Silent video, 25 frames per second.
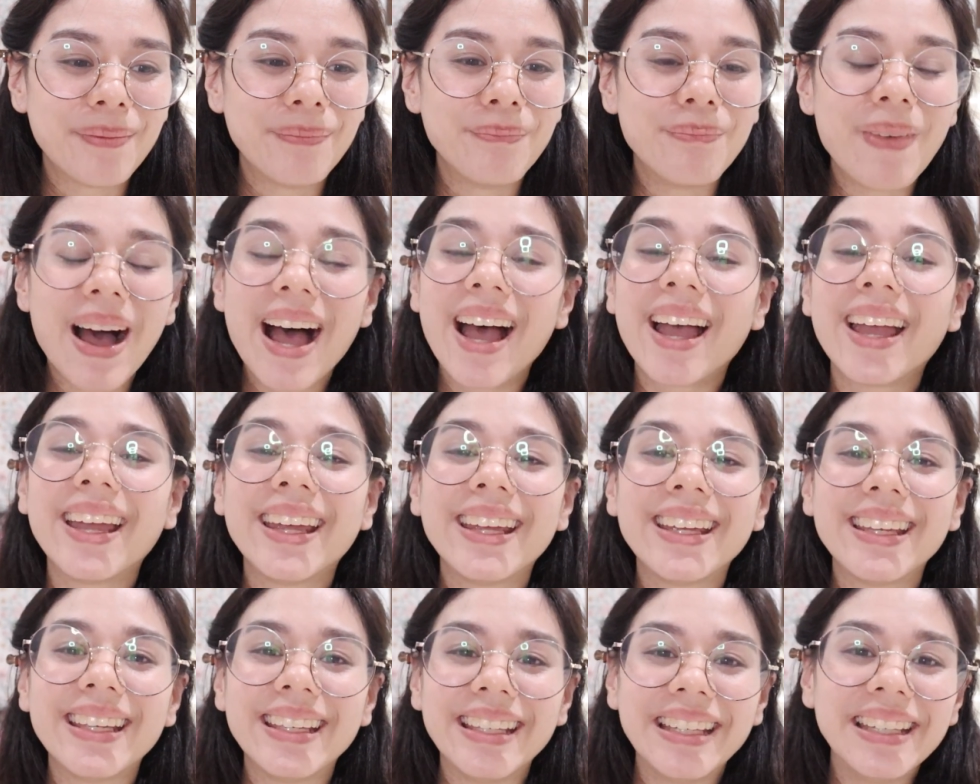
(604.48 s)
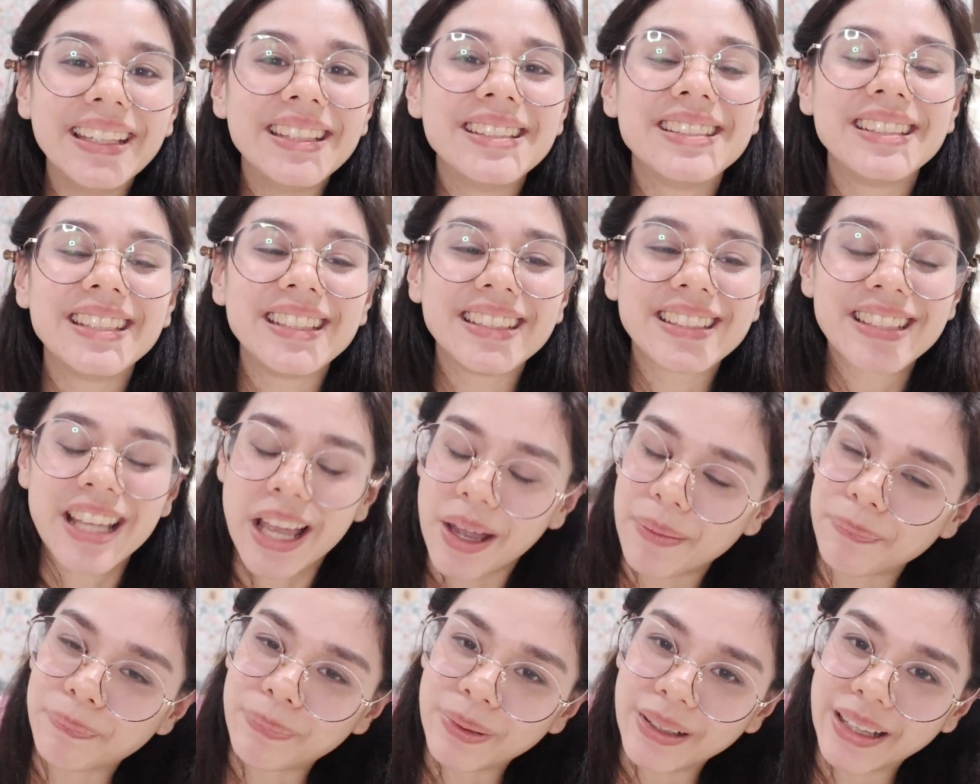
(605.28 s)
my easy
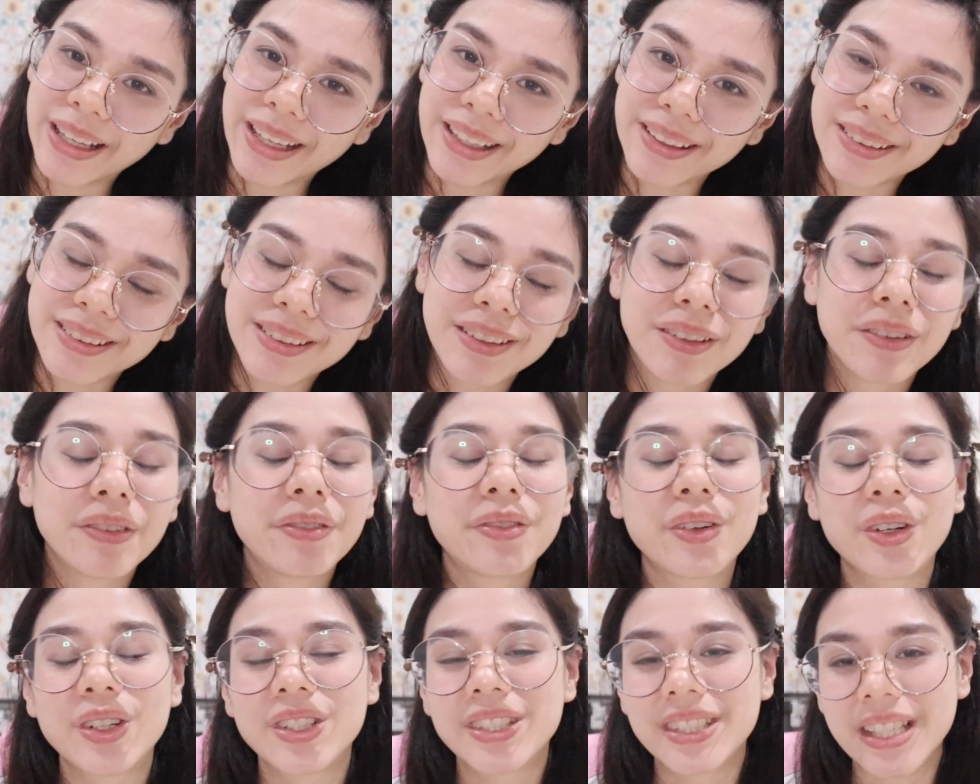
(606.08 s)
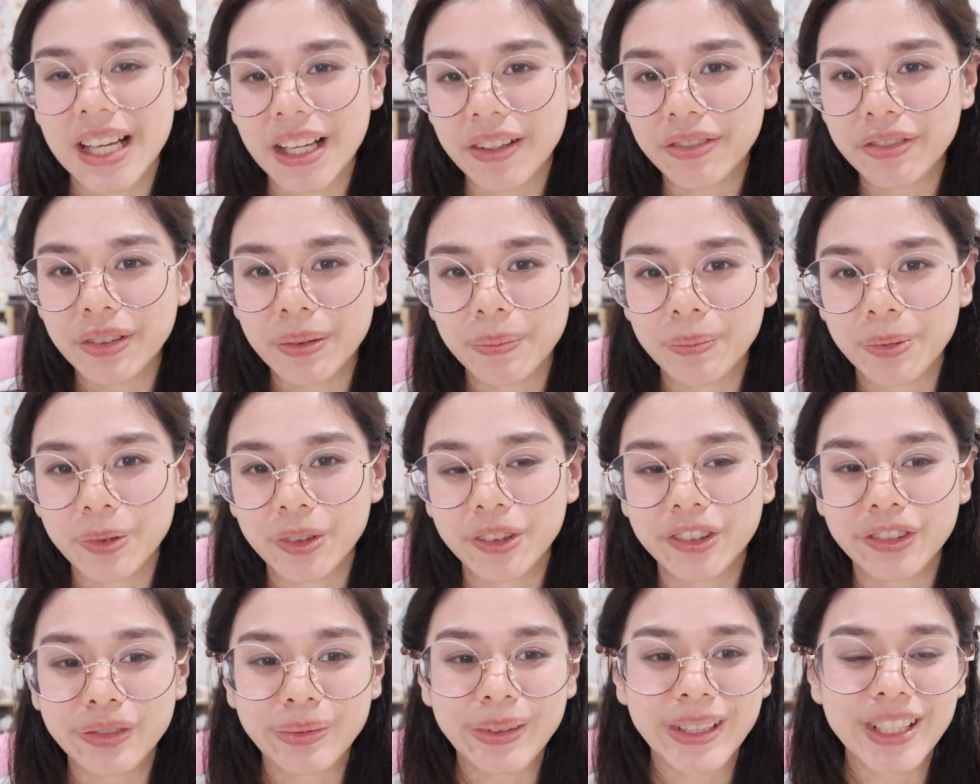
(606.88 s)
template for
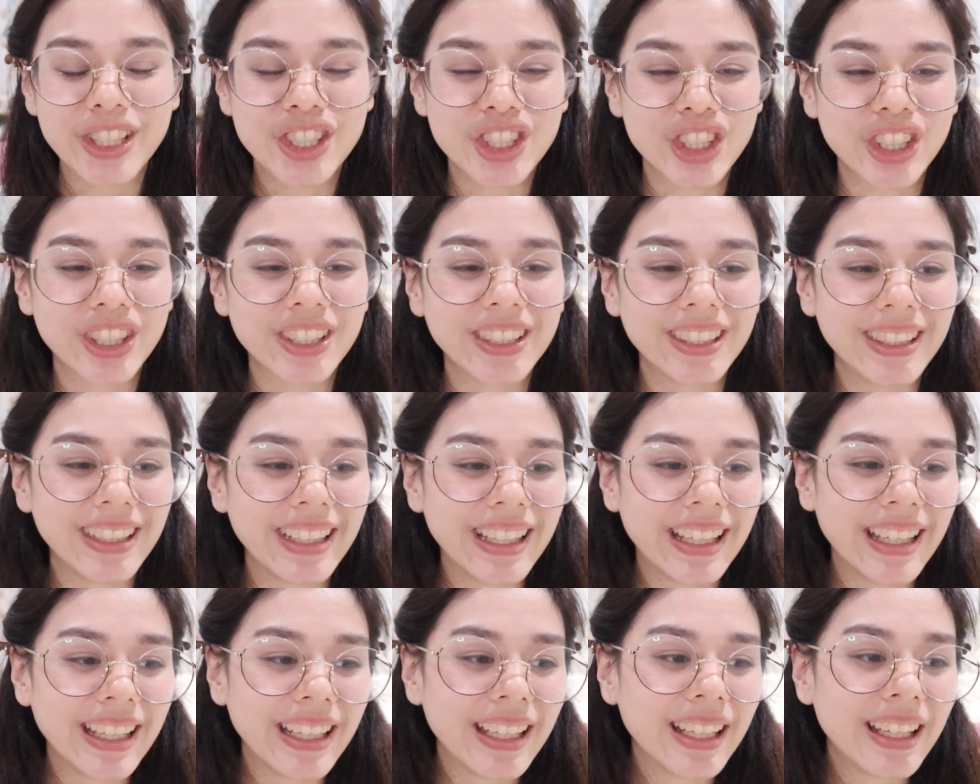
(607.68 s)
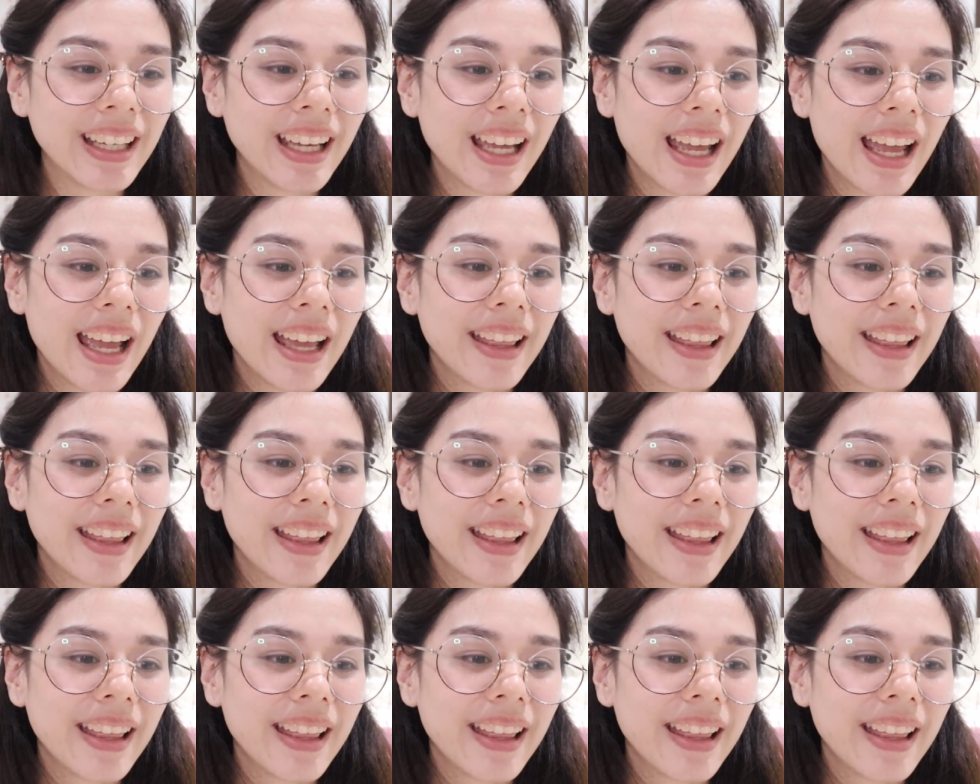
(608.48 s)
self-improvement journaling.